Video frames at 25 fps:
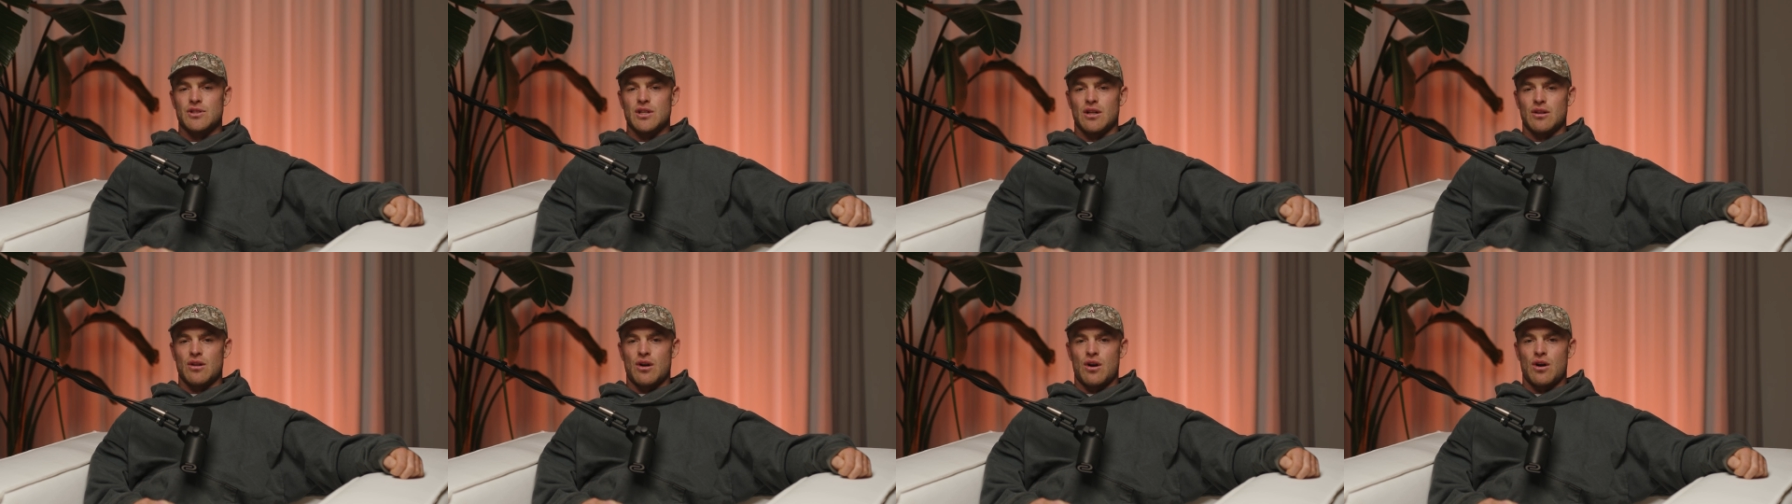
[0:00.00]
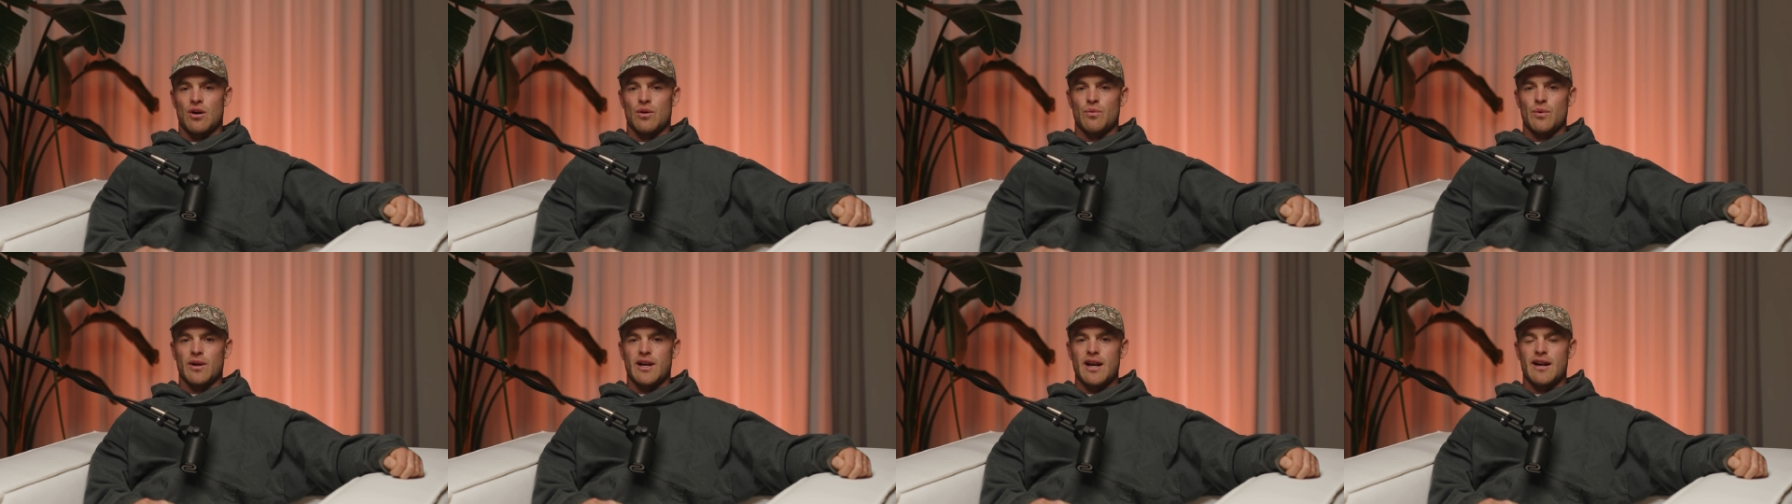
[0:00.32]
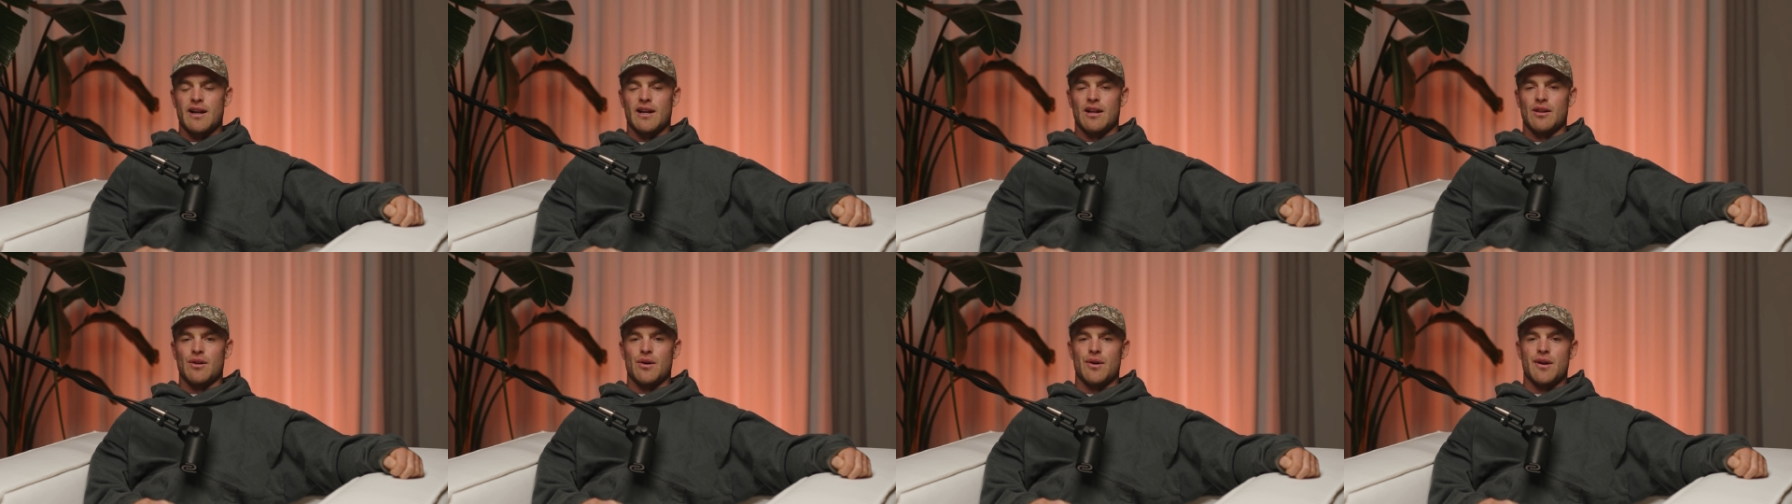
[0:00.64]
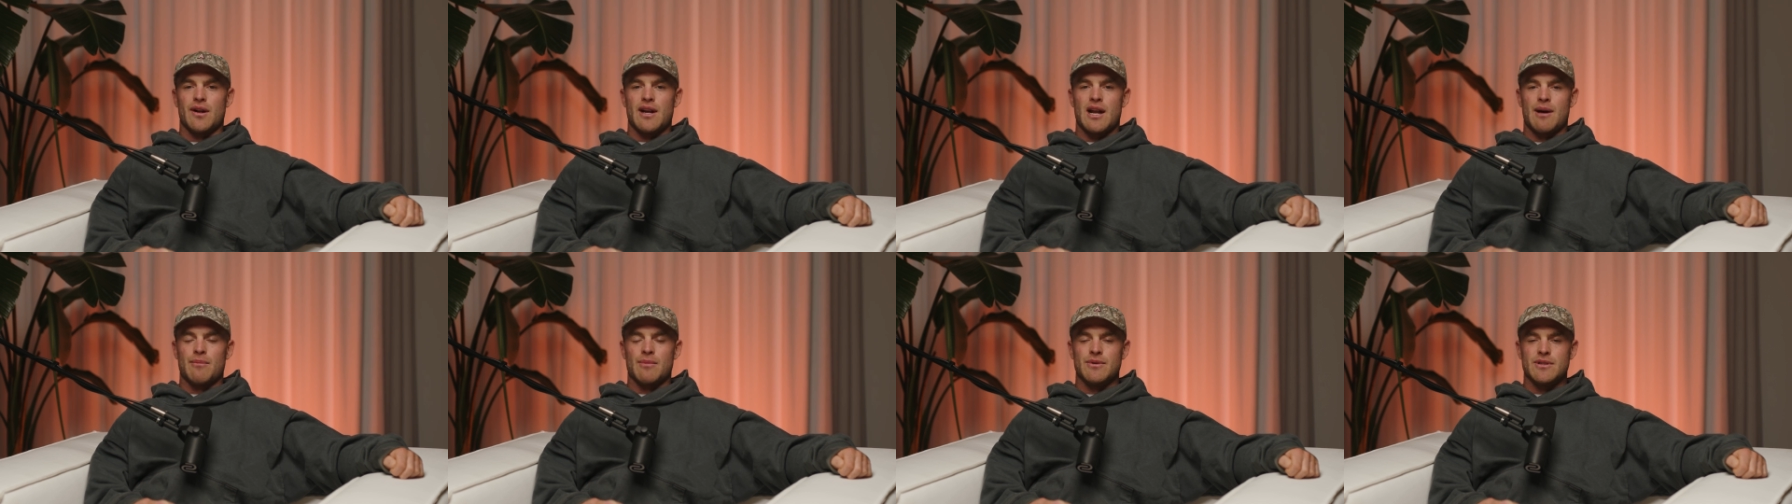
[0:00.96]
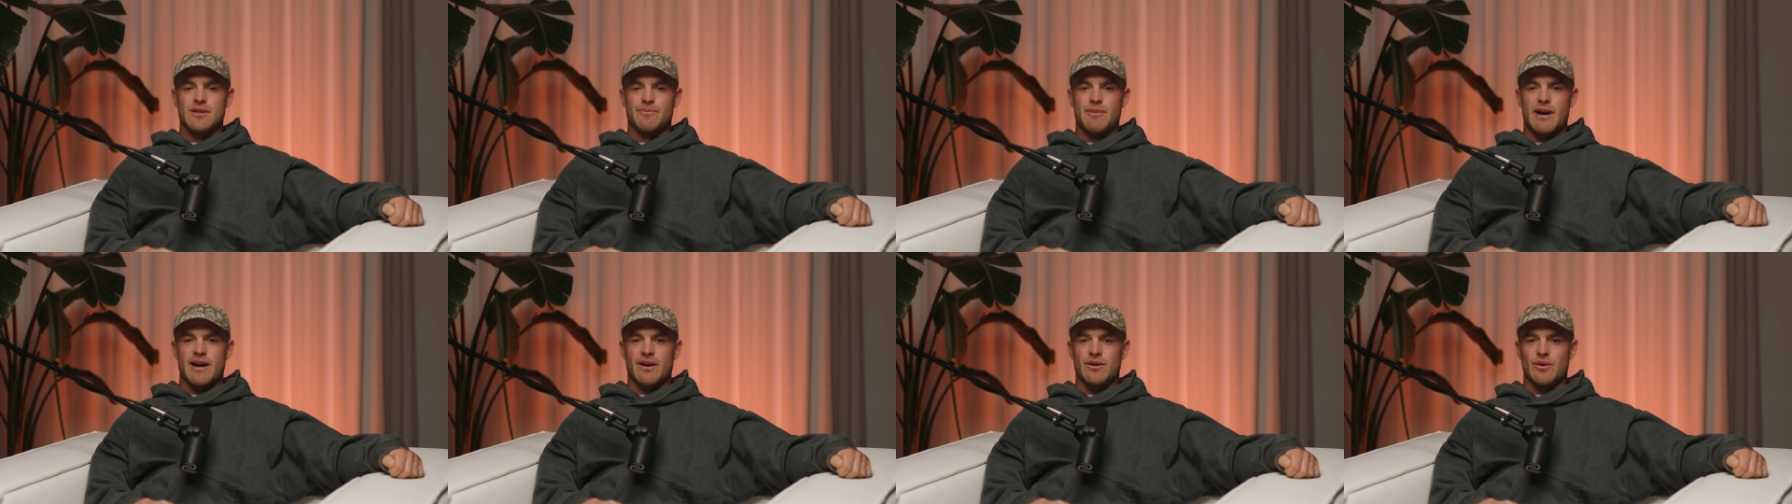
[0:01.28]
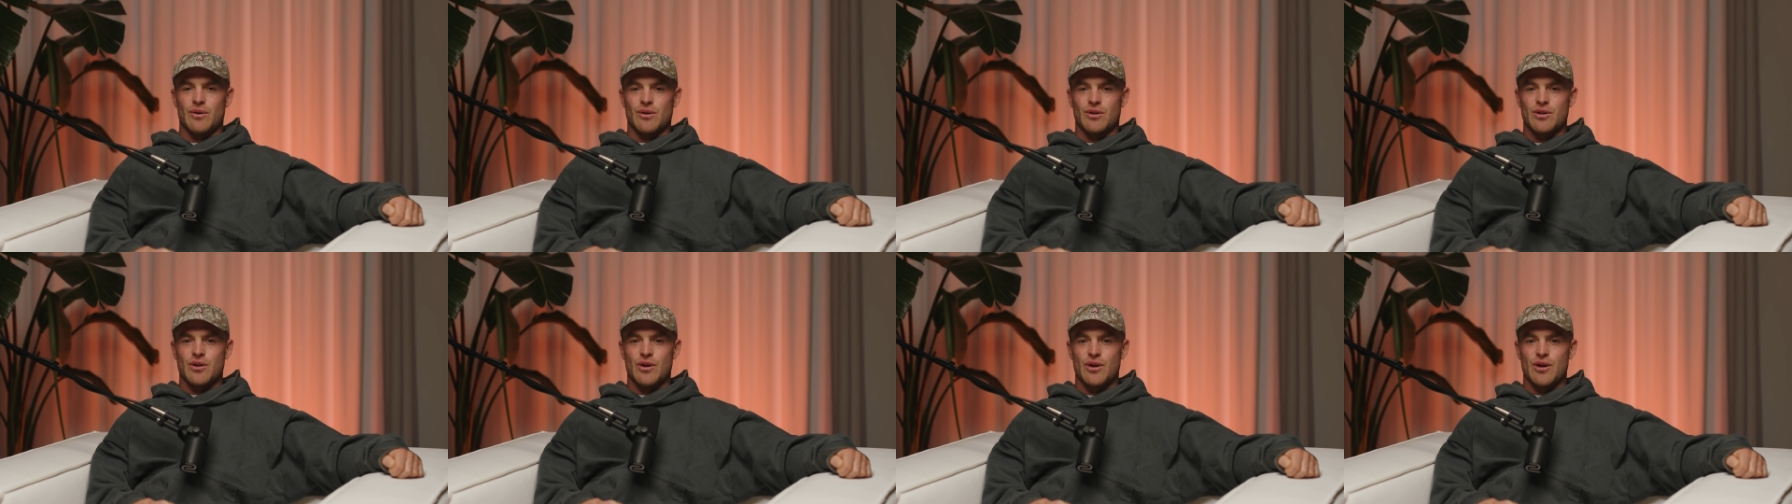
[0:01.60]
Geelong were getting a lot of numbers
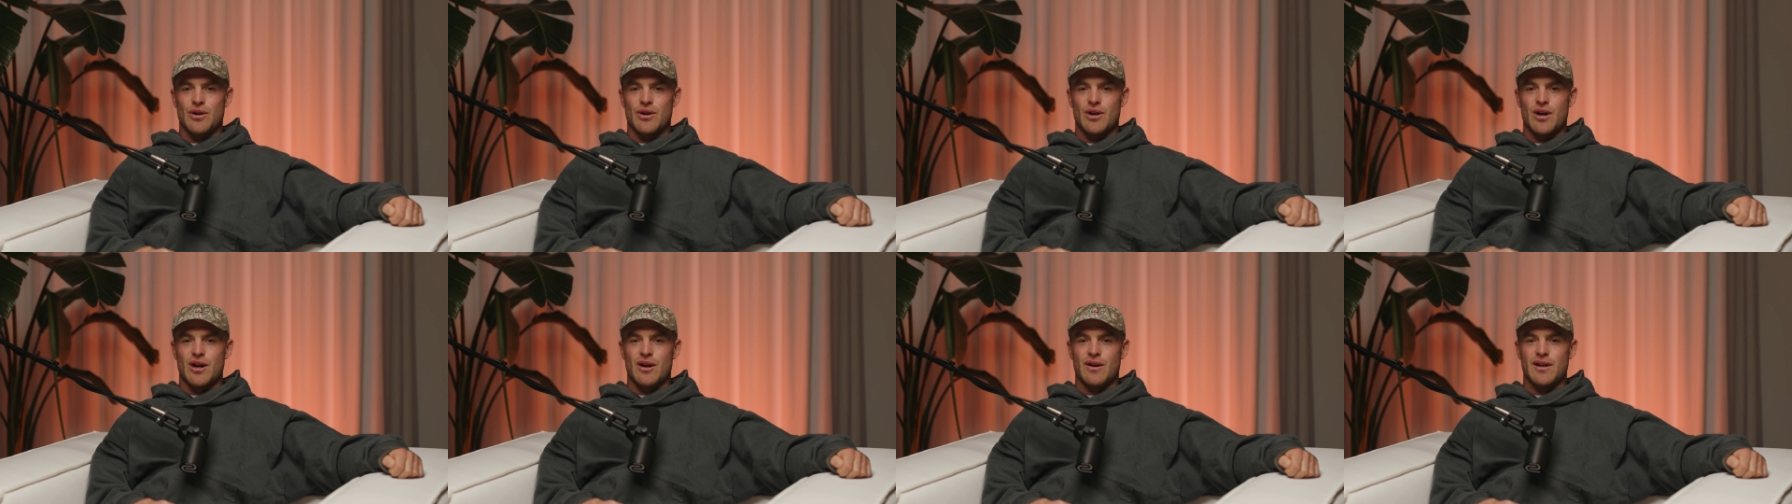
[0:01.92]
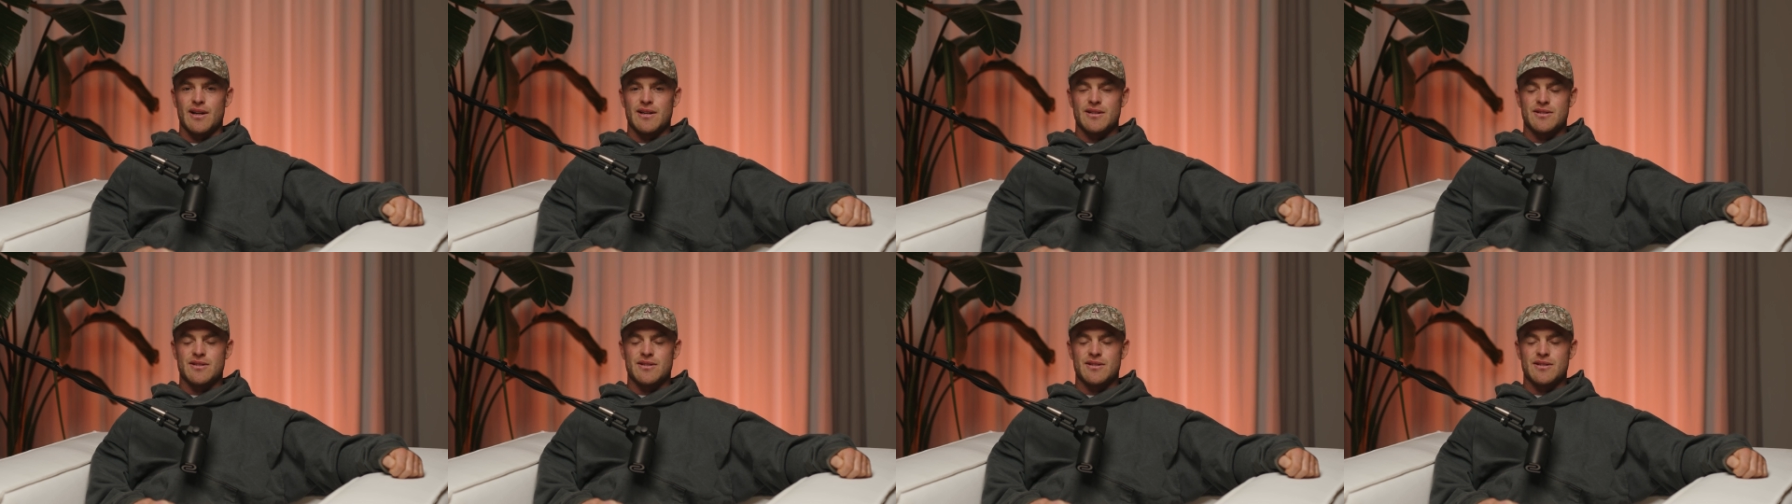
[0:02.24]
back on Curnow.